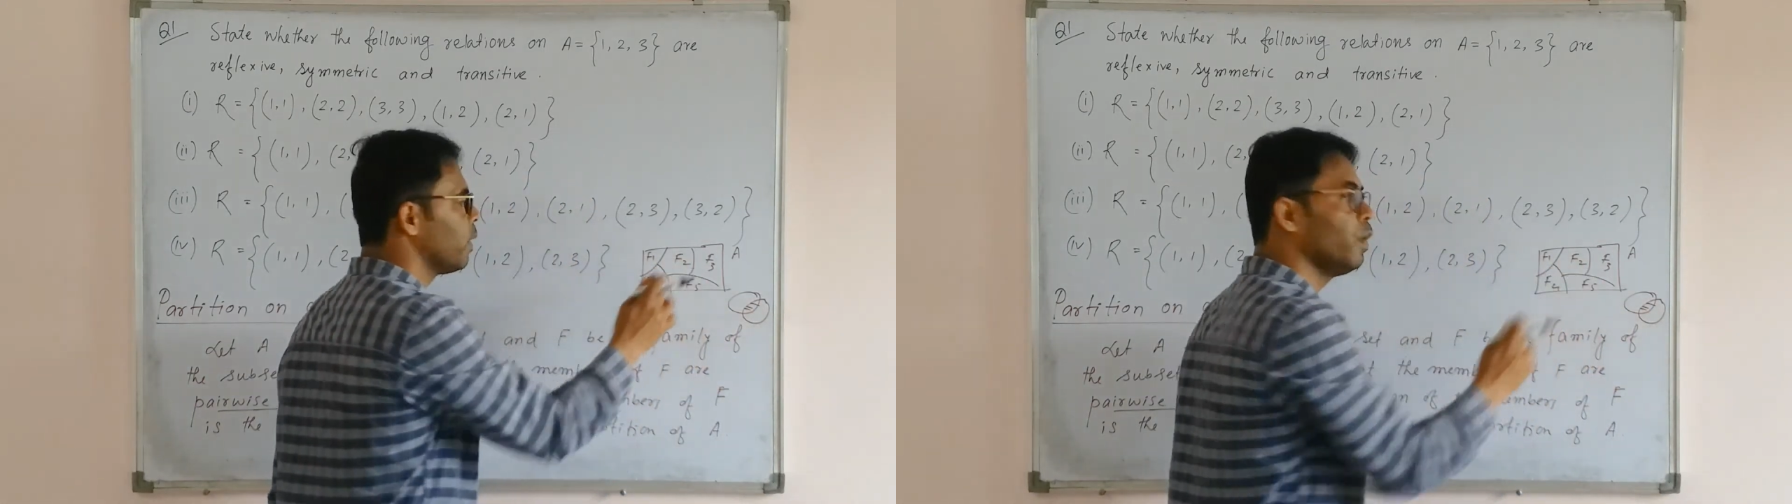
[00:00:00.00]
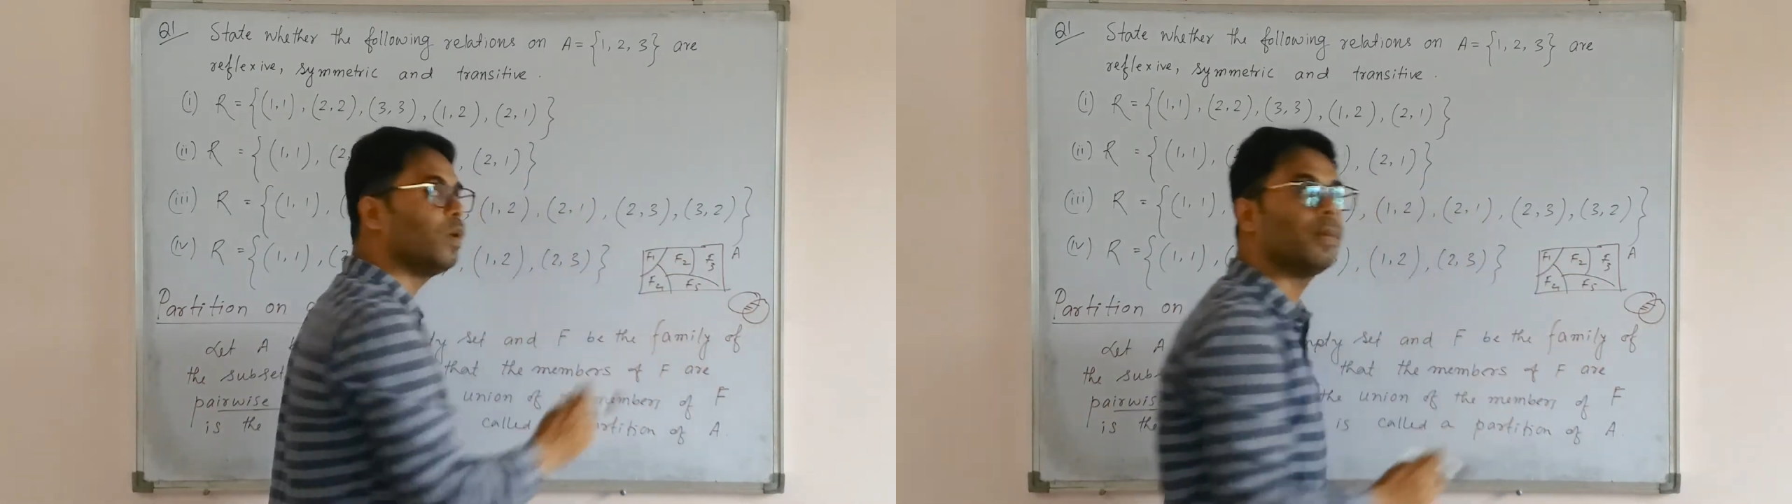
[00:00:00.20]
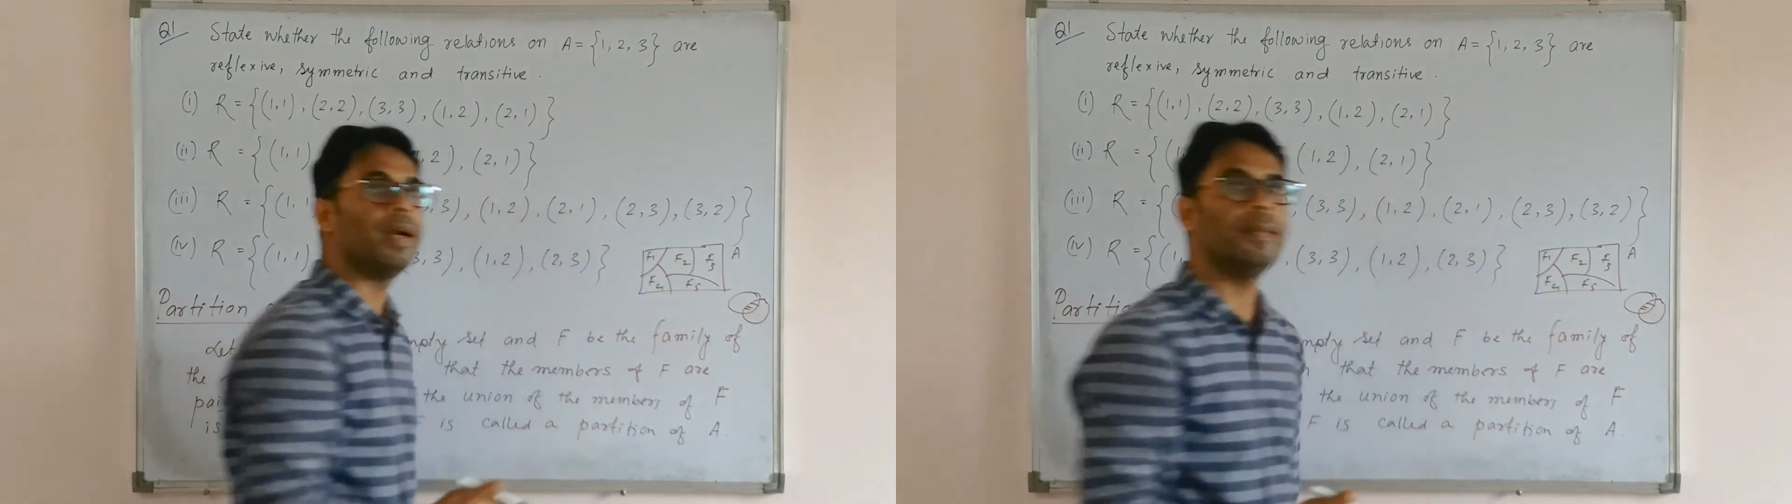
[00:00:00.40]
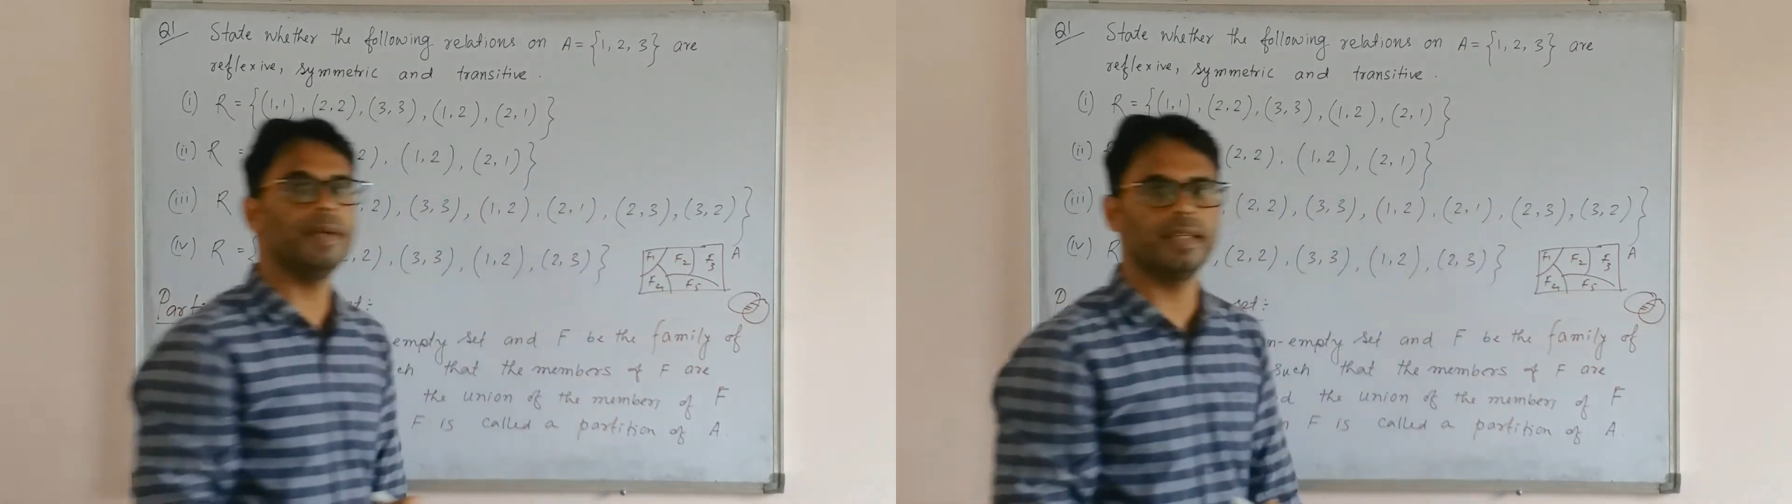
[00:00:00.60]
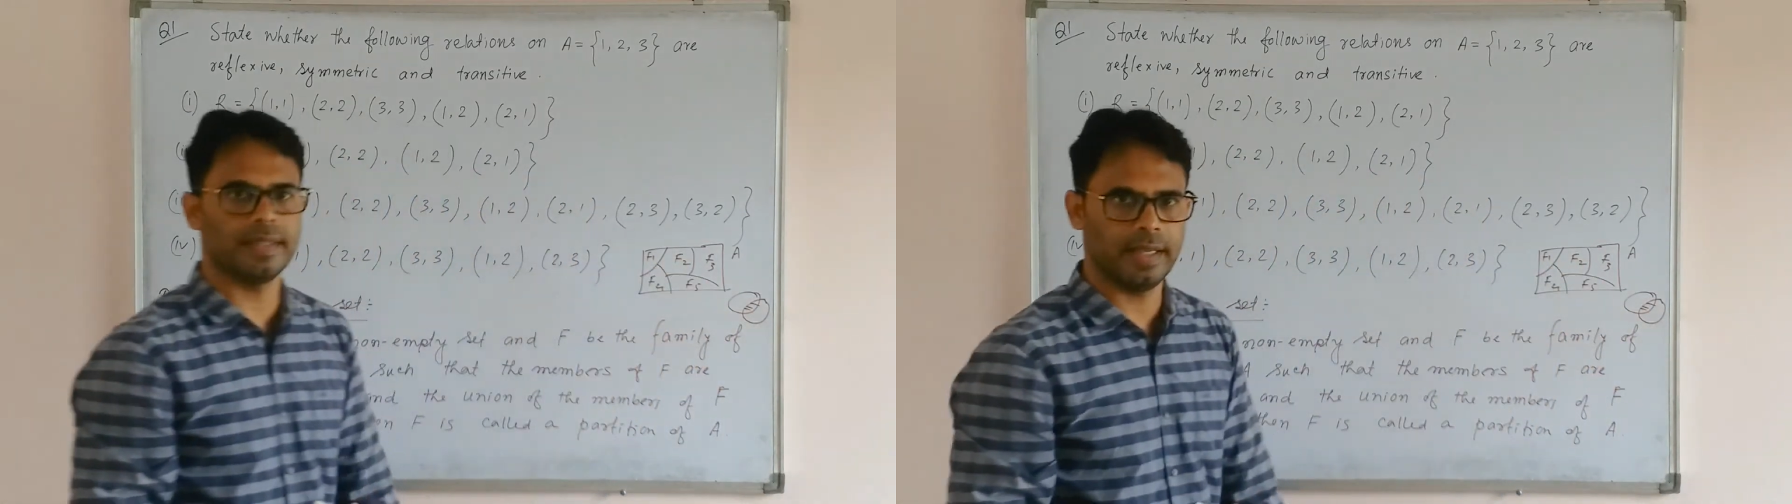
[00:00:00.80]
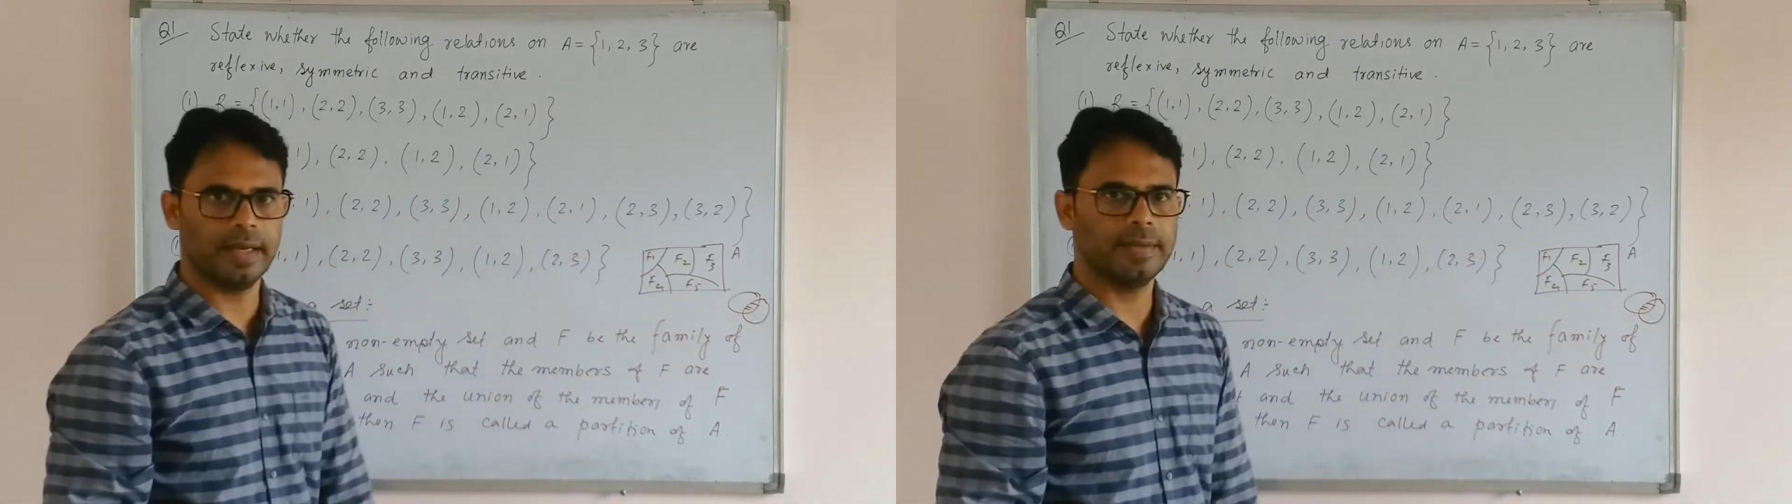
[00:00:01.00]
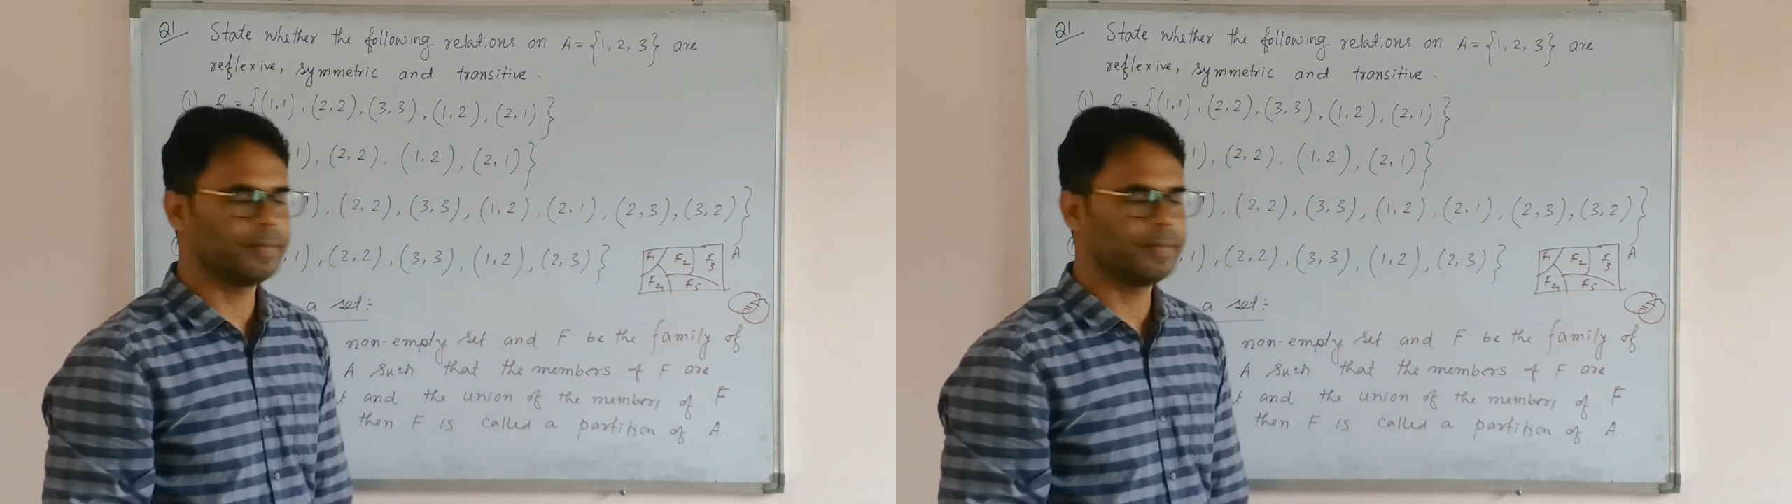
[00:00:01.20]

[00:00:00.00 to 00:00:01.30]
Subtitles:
no overlapping is there.